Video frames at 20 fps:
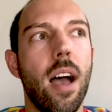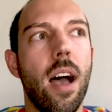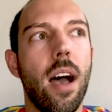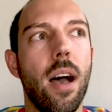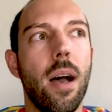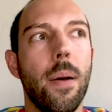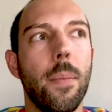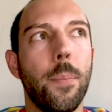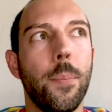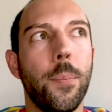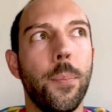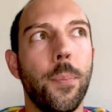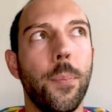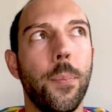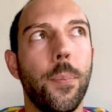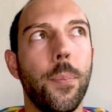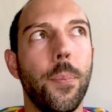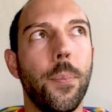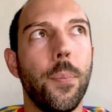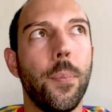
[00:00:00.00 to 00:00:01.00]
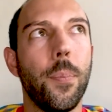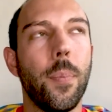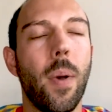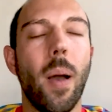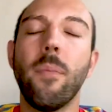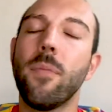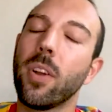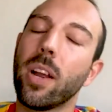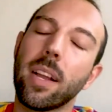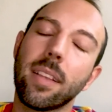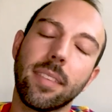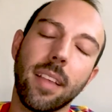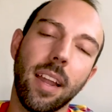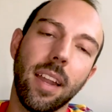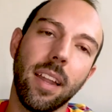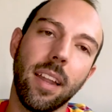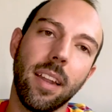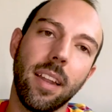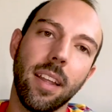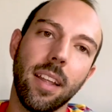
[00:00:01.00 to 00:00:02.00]
Um, I'm very
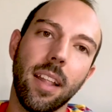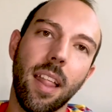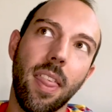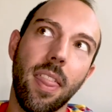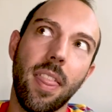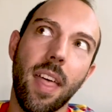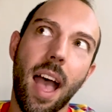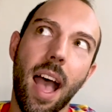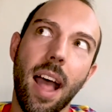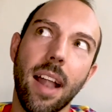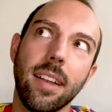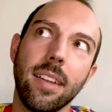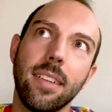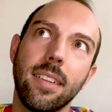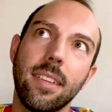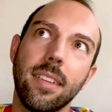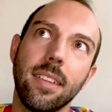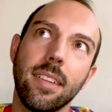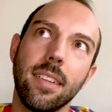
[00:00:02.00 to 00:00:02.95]
excited that,